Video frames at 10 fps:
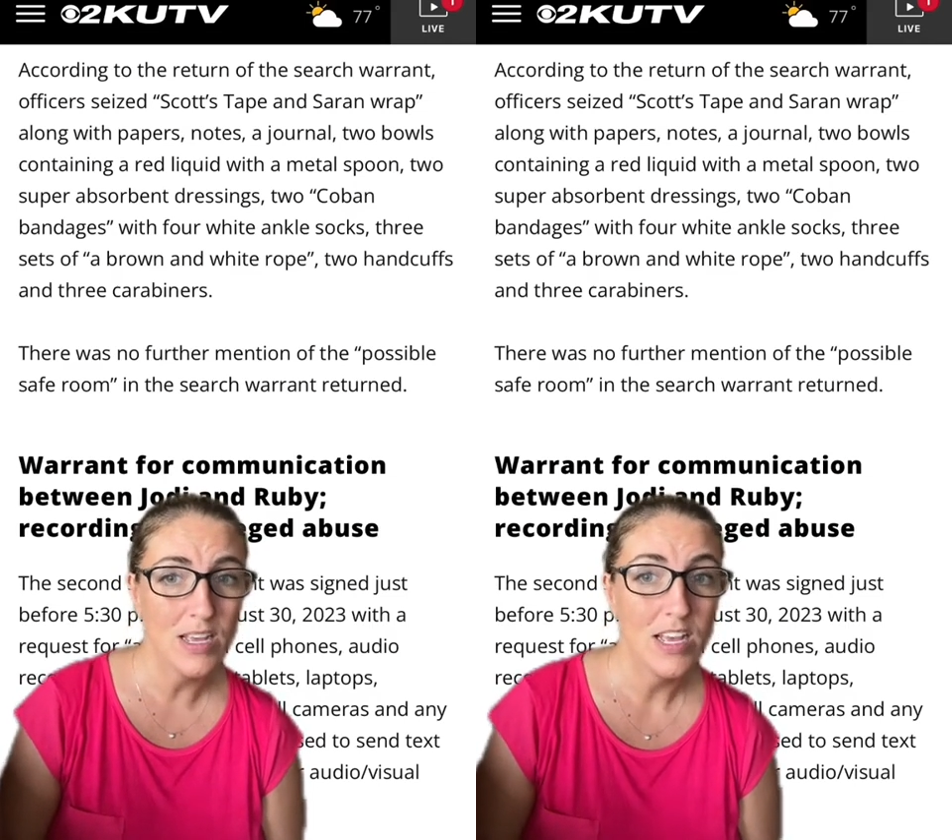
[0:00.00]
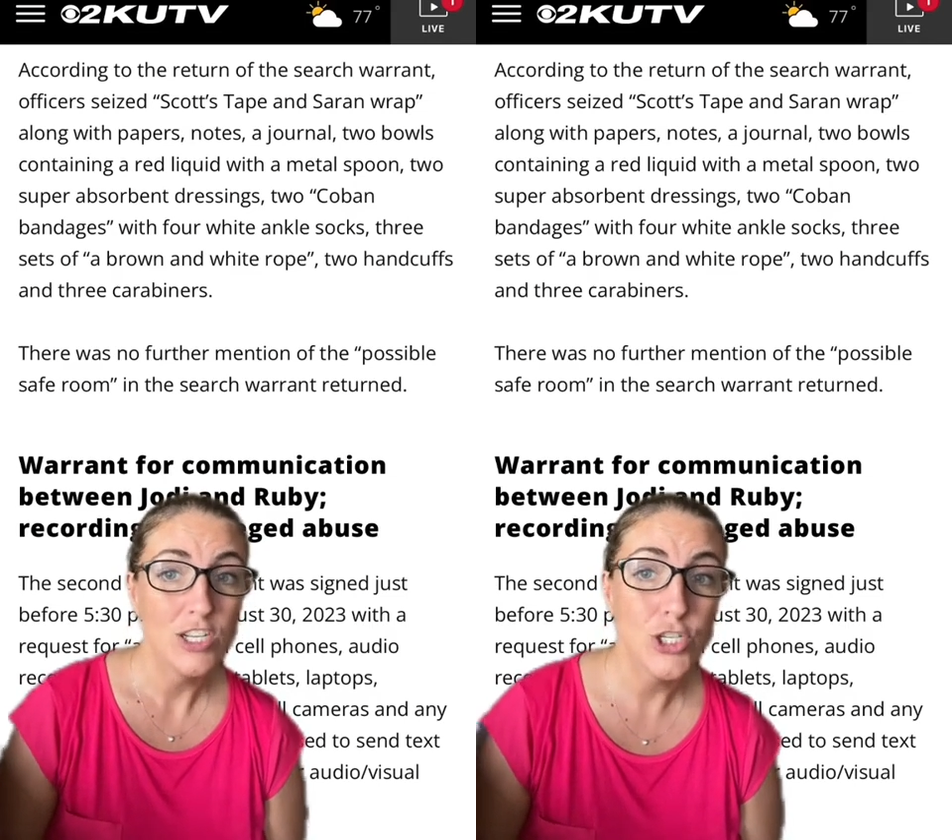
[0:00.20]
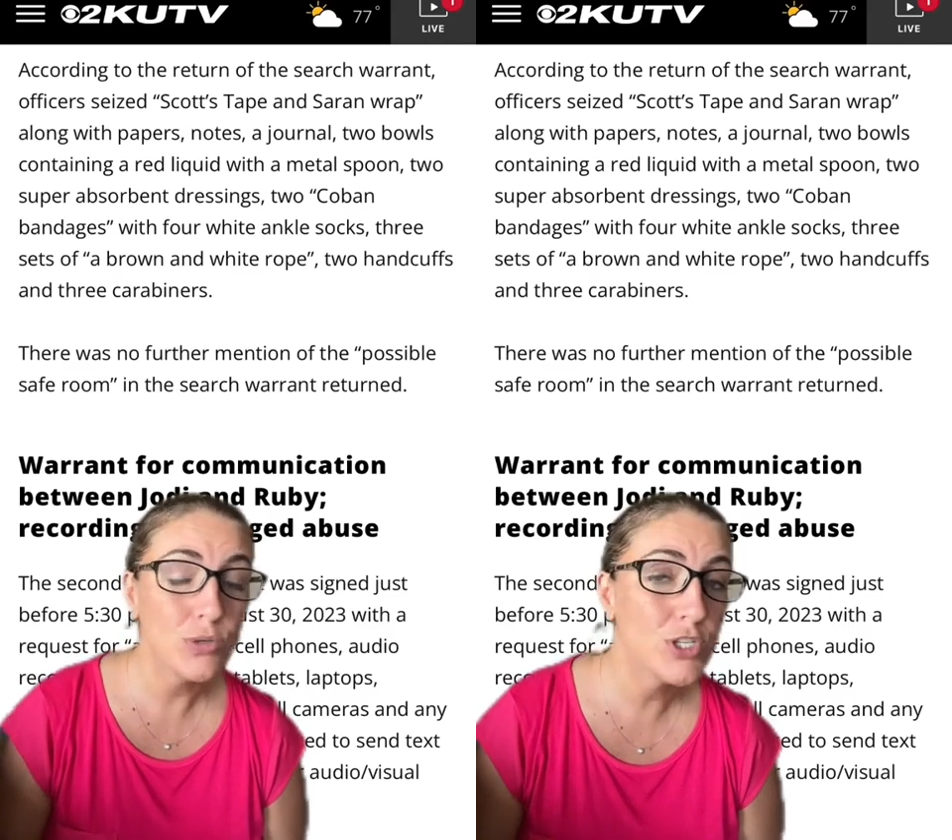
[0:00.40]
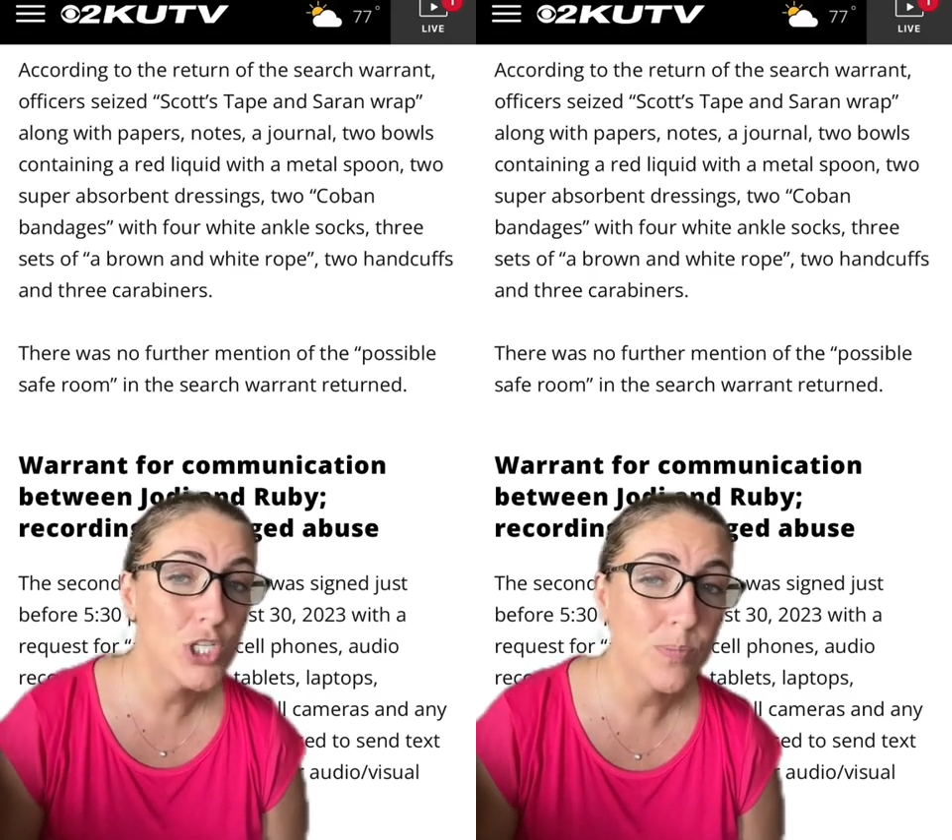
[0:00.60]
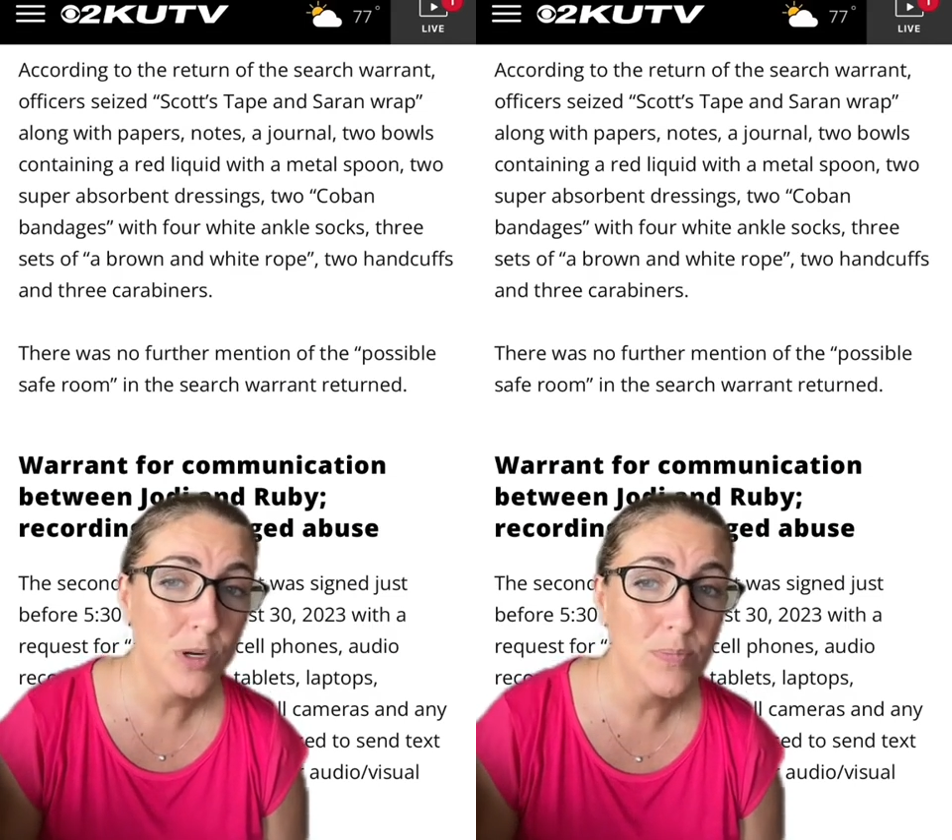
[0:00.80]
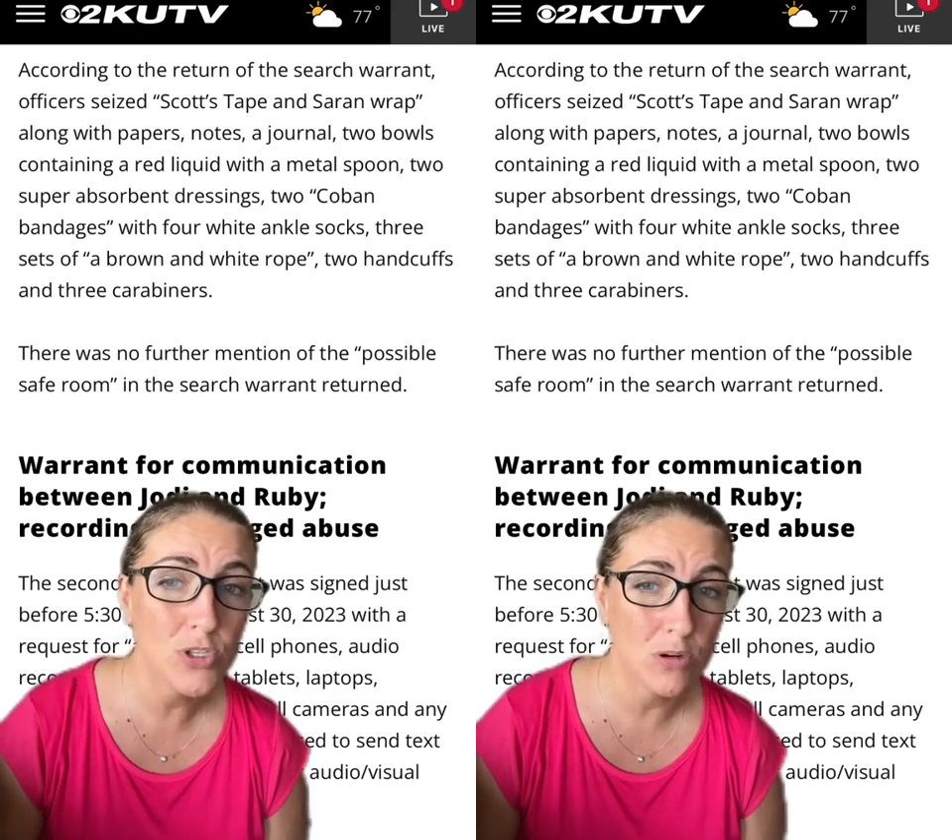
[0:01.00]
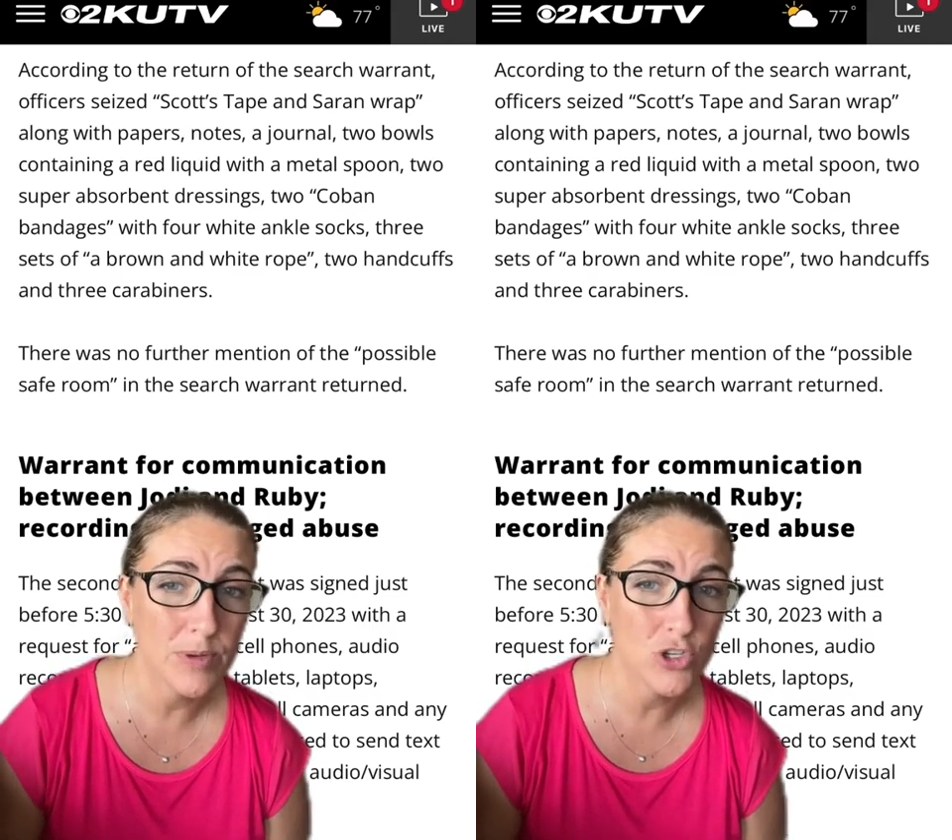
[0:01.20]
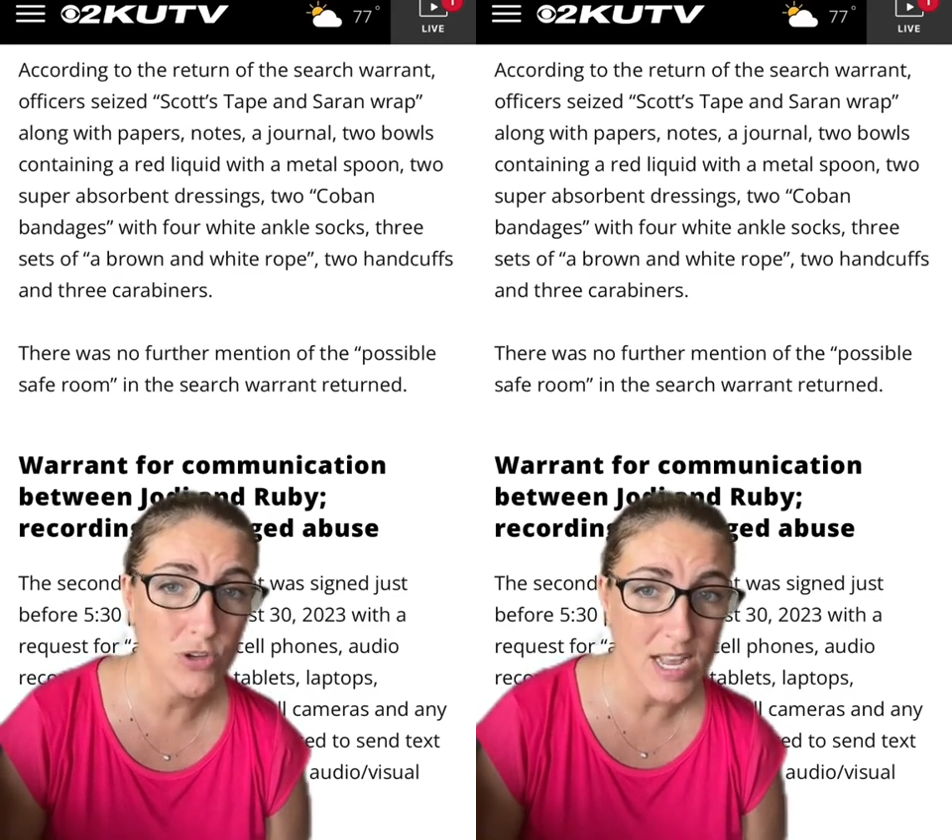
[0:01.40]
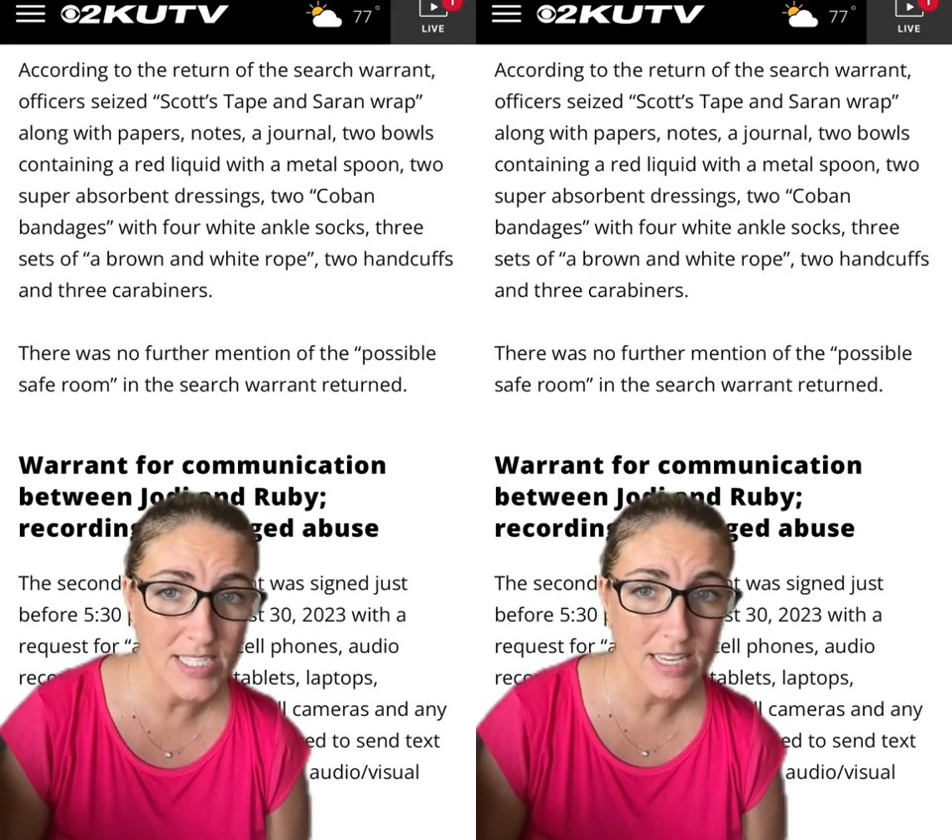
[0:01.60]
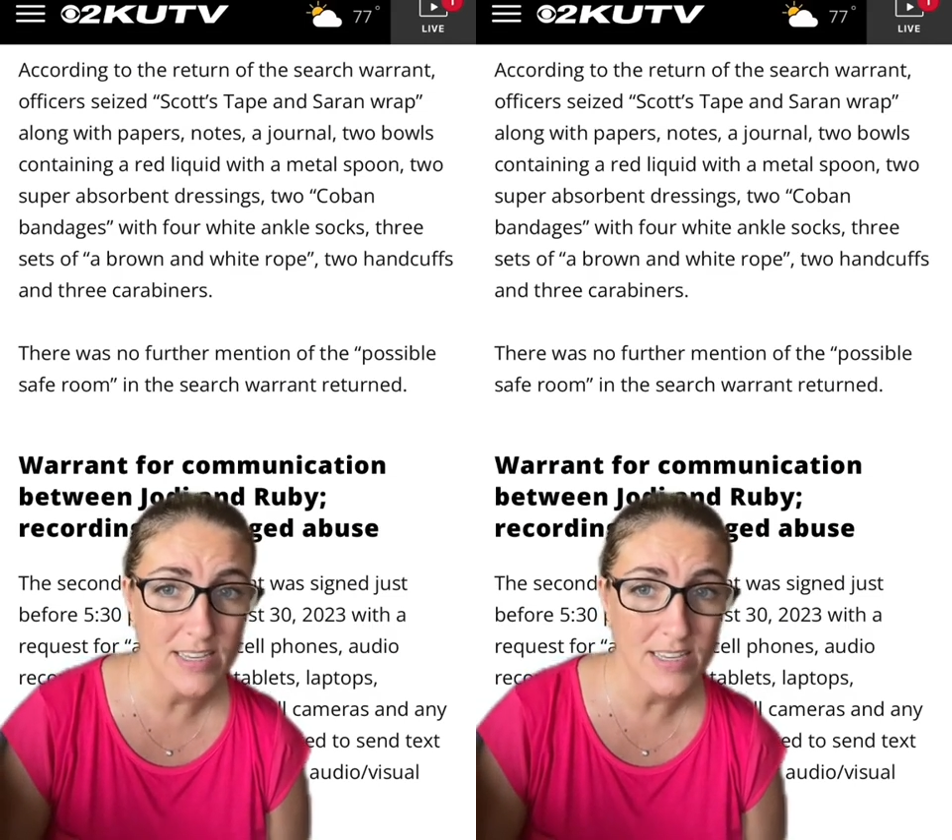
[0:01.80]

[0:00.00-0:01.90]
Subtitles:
2 super absorbent dressings,